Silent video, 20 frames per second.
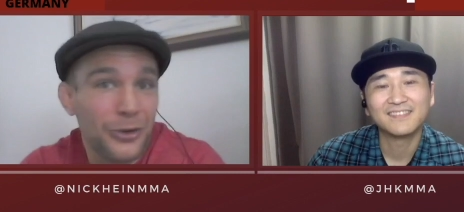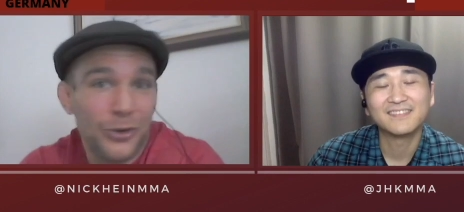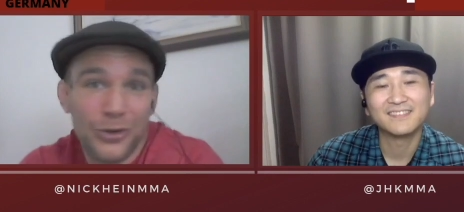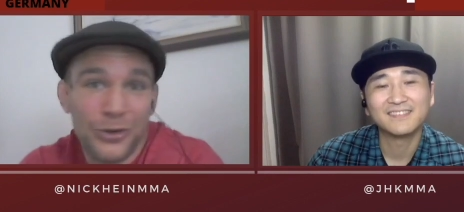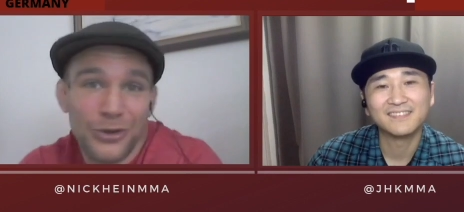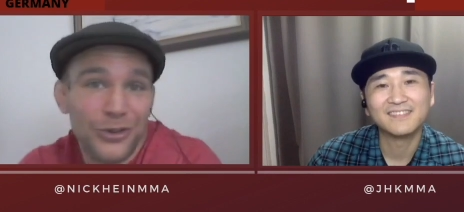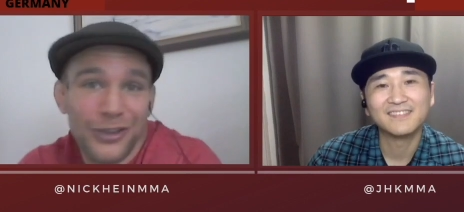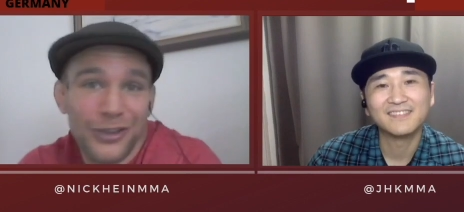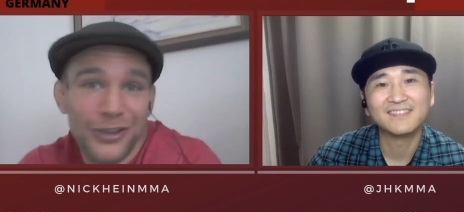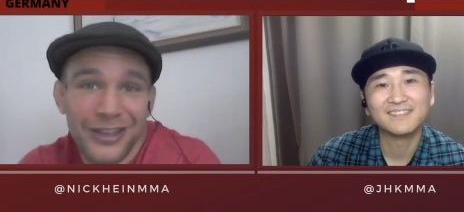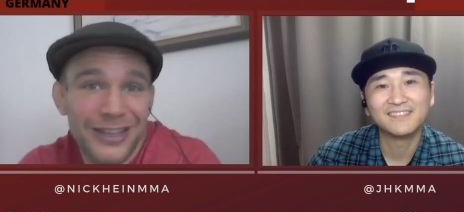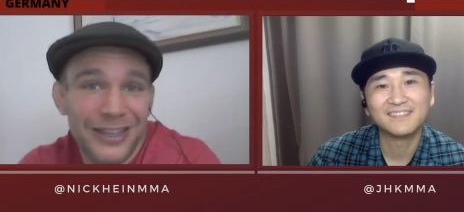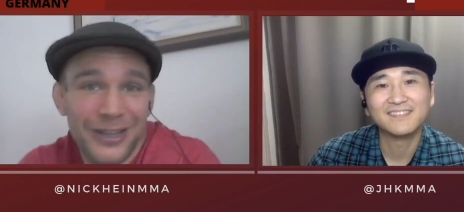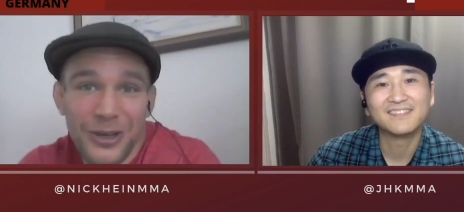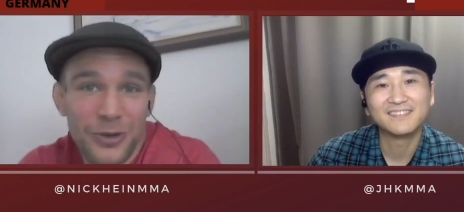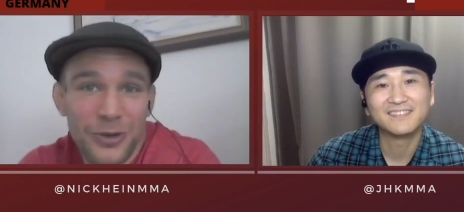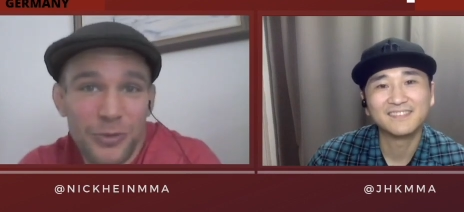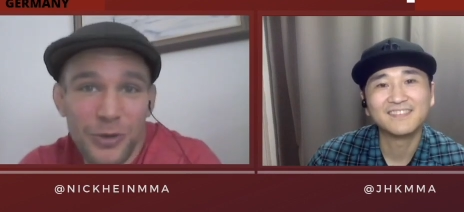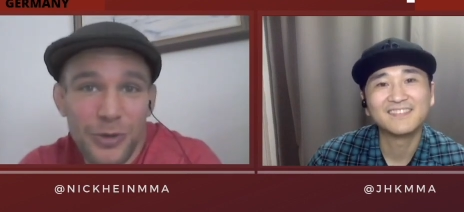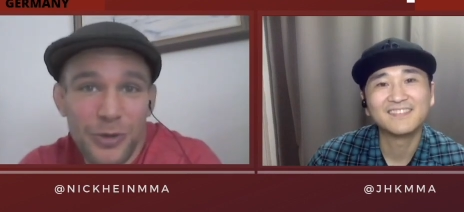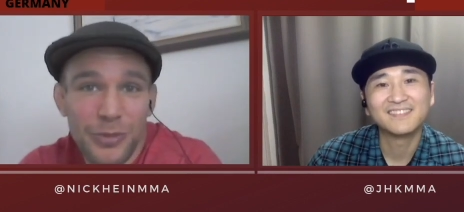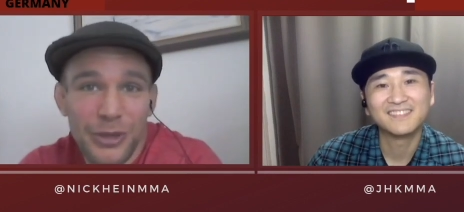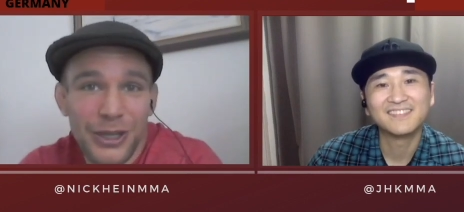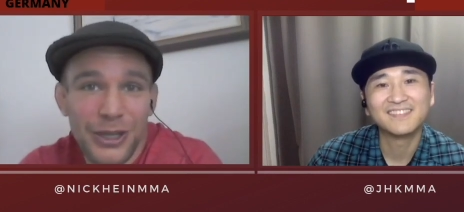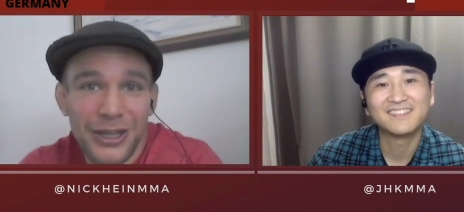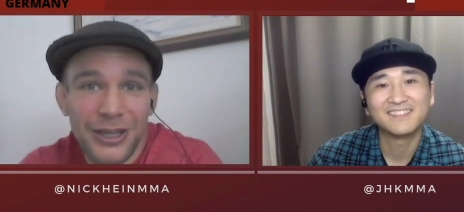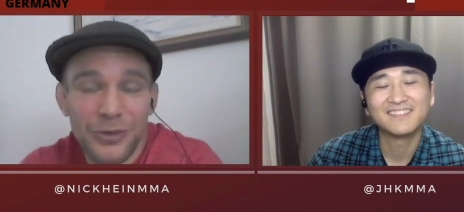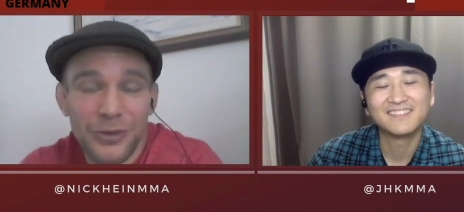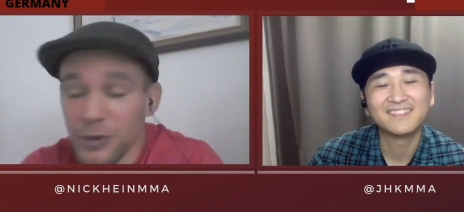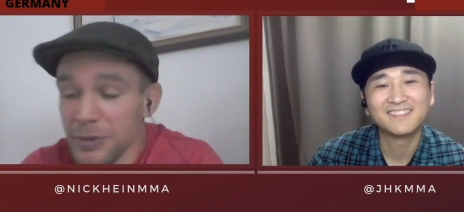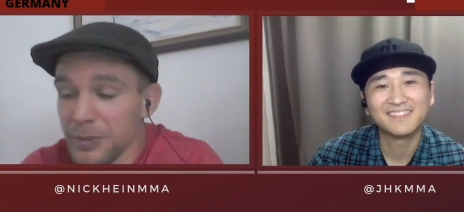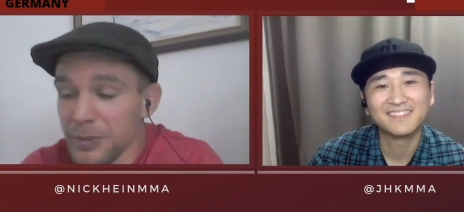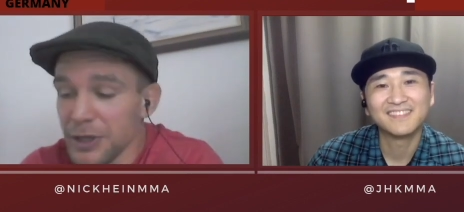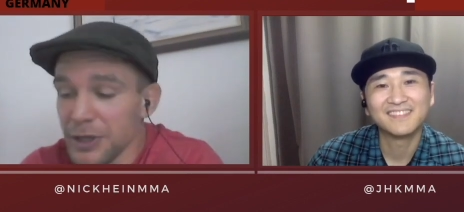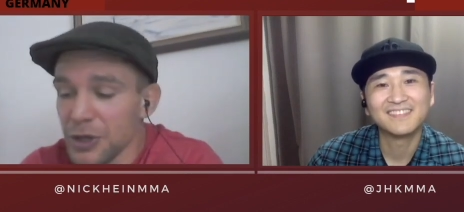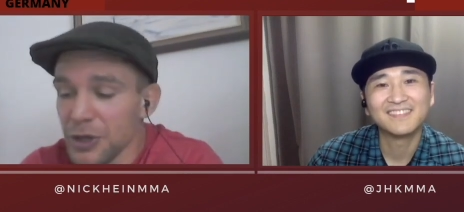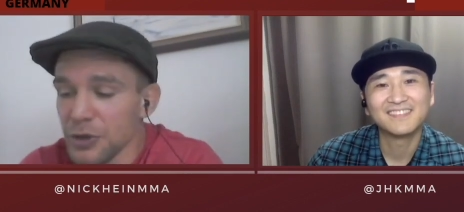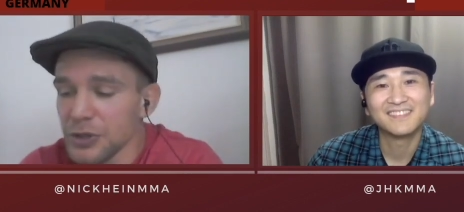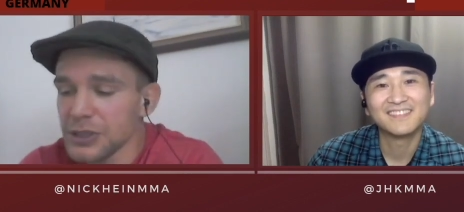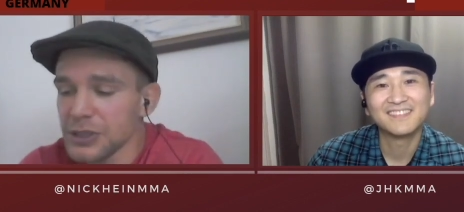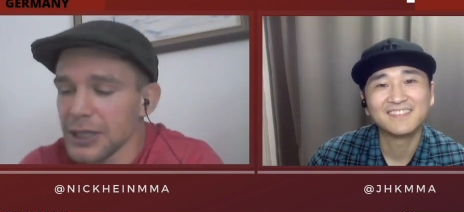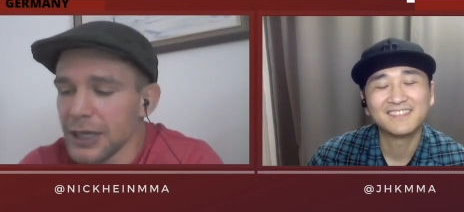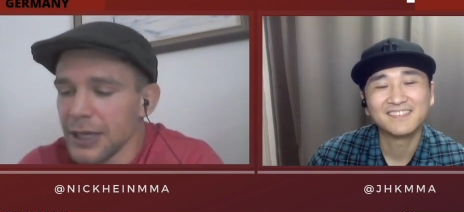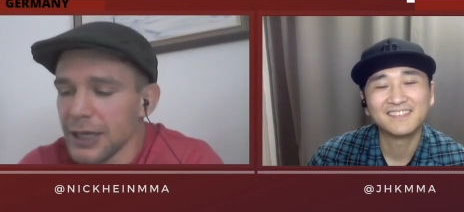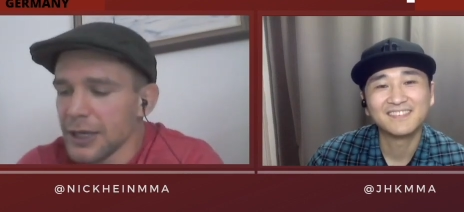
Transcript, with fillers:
Speaker 1: know, you, it, it, will be it will be good.